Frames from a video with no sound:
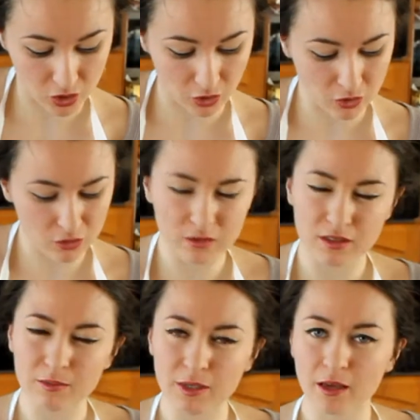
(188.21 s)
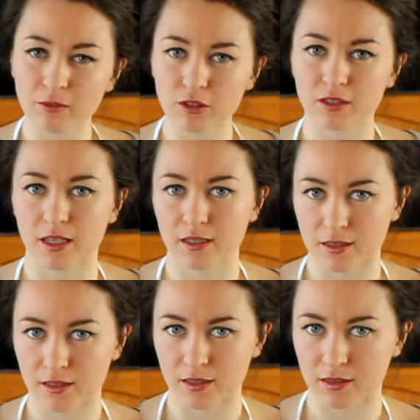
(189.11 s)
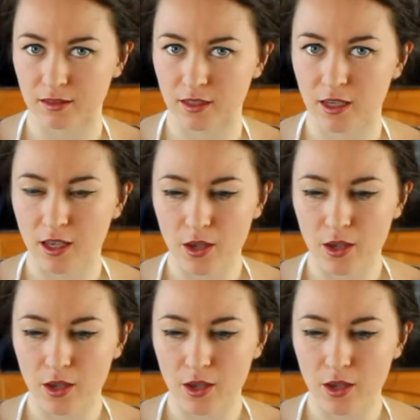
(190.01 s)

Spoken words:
so you'll still be able to taste it,